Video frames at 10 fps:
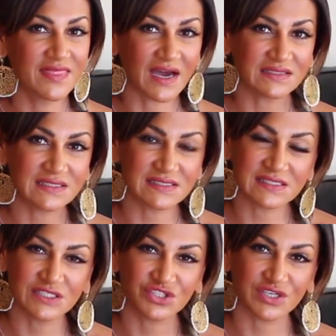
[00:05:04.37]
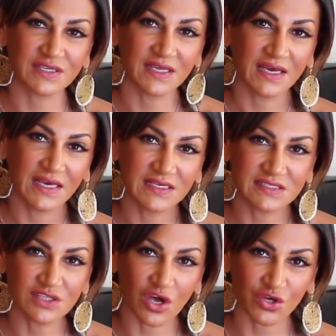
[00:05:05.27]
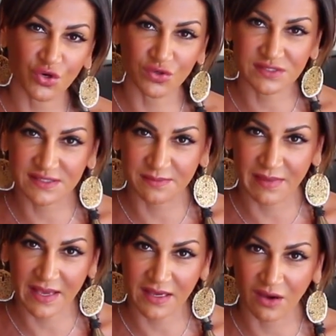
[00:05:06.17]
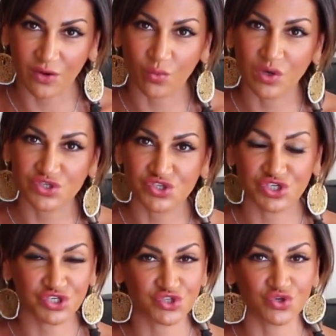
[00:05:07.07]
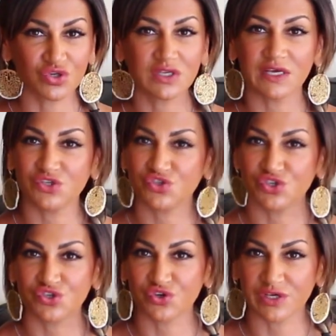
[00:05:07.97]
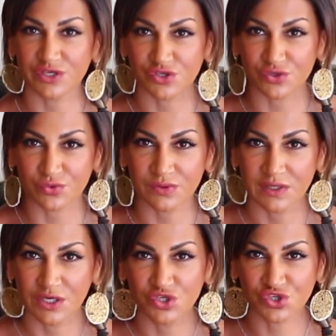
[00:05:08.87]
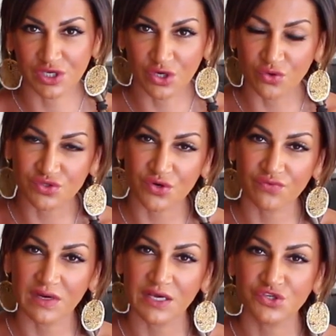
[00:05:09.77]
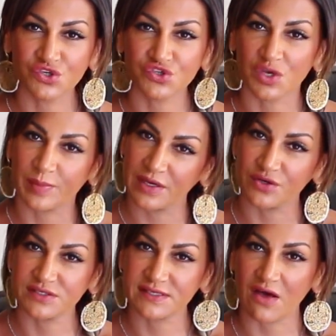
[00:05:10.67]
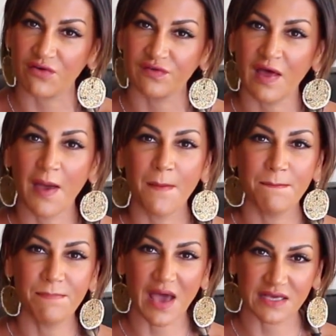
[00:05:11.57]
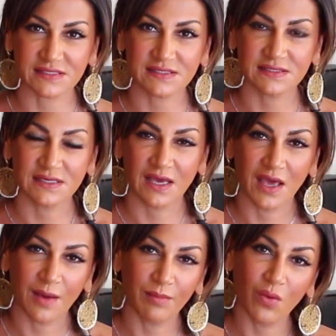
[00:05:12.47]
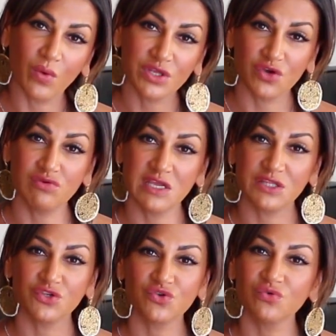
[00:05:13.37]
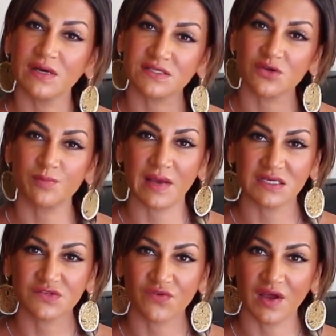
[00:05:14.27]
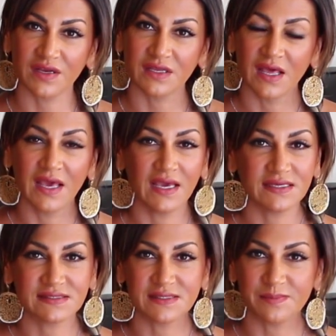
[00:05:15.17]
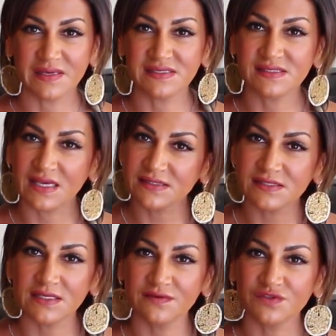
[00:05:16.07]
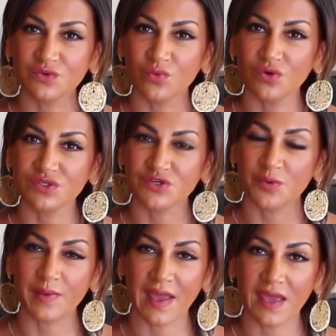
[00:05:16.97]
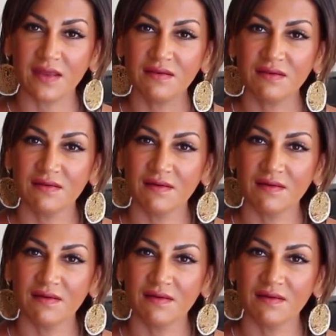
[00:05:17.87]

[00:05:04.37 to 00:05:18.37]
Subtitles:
that decision is not yours to make on what she should and she shouldn't do. She knows her relationship and herself best. But what you need to do as her best friend is to be sensitive towards her pain,